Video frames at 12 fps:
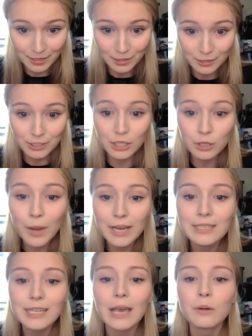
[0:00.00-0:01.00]
She
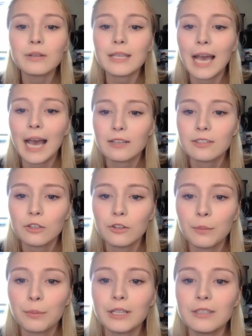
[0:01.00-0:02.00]
went out of the castle.
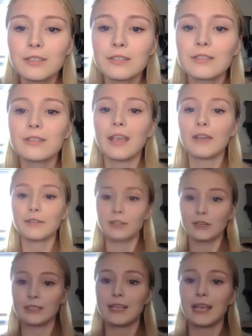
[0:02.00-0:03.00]
The prince gave
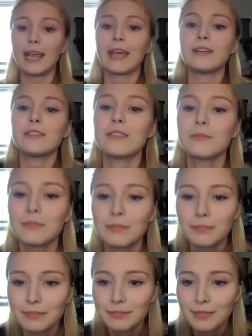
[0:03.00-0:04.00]
her his hand.
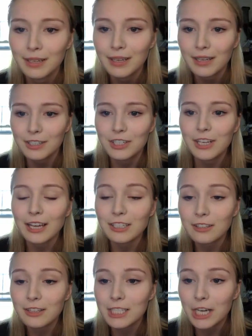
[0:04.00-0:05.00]
She got
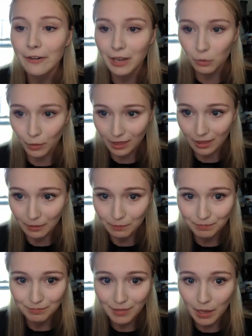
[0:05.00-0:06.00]
into the chariot with
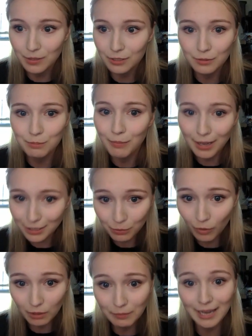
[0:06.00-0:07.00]
him. It was much
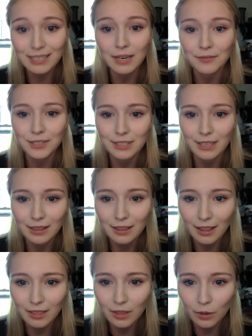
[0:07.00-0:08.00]
more magnificent
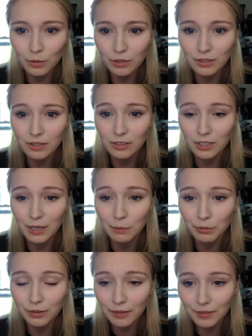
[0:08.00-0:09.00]
than those she had
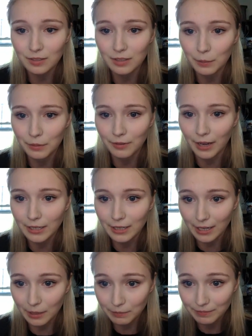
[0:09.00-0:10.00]
previously provided
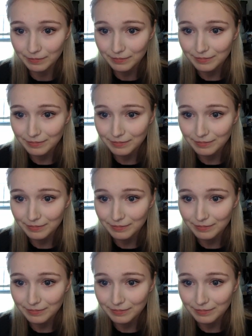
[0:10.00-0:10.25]
him.